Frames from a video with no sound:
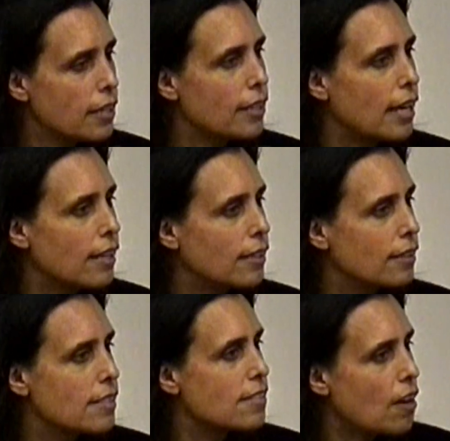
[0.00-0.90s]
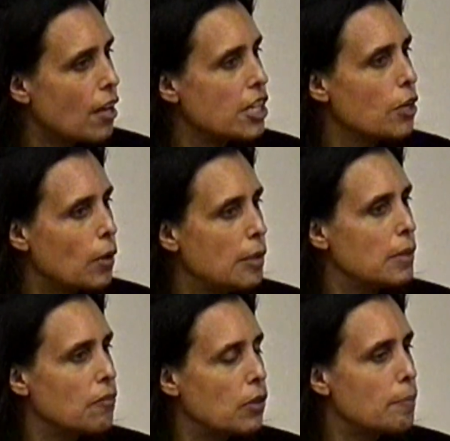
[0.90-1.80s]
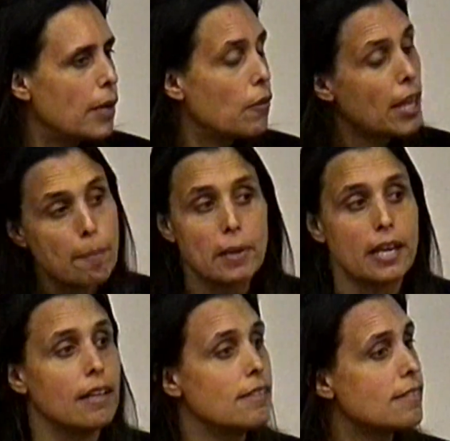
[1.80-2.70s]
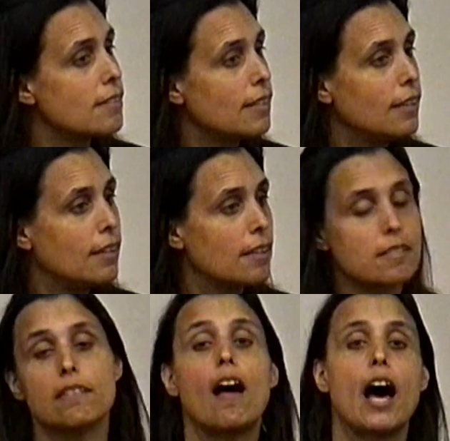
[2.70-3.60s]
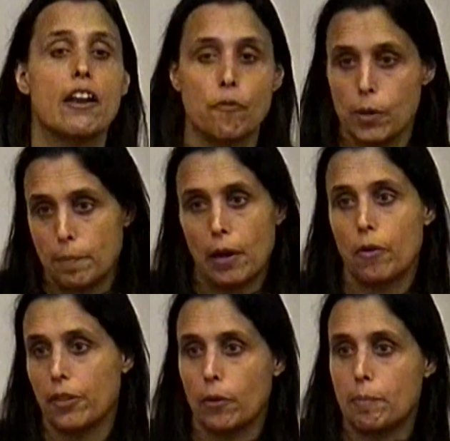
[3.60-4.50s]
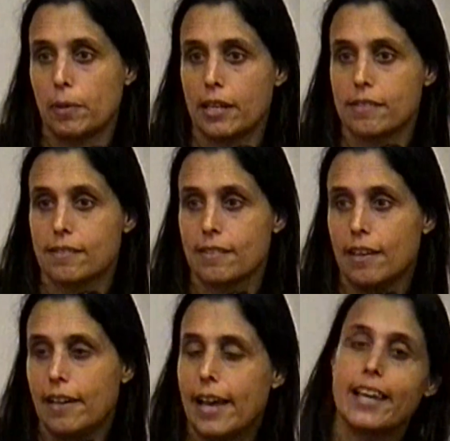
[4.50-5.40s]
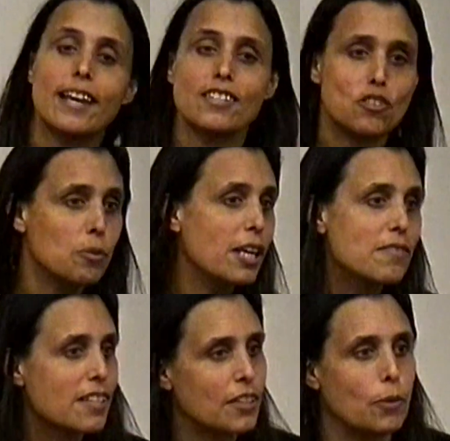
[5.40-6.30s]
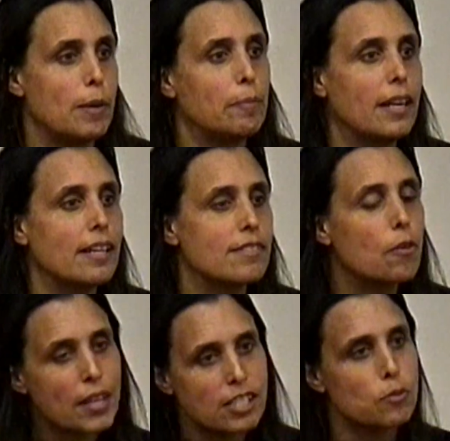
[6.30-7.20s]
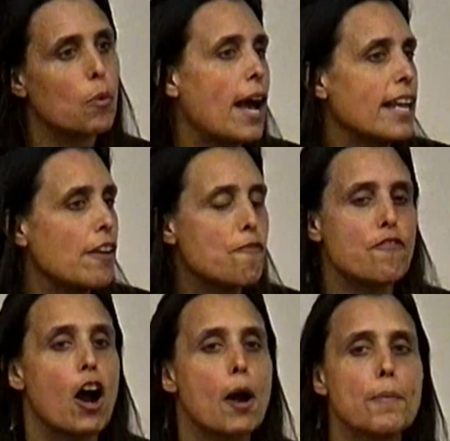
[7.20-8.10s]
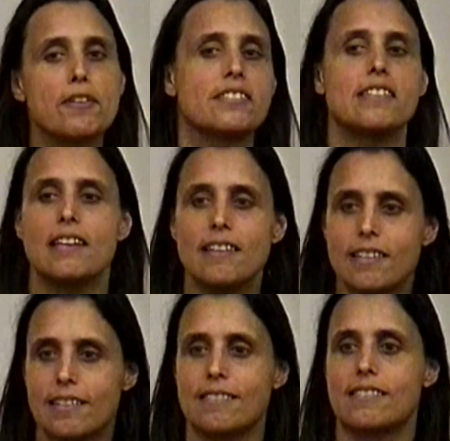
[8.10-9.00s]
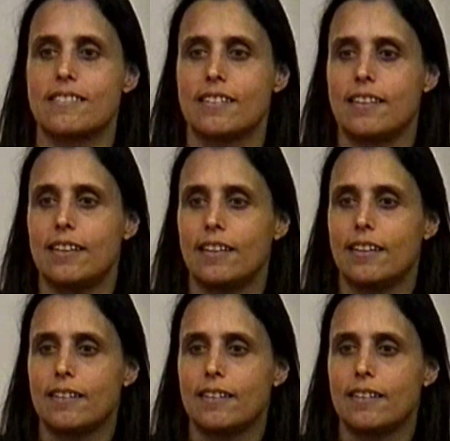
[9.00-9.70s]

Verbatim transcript: What do you think of that? The Saudi Arabia of wind power. That means there's a lot of wind power in the Great Plains. And guess who lives on the Great Plains? Well, that's right, farmers and Indians.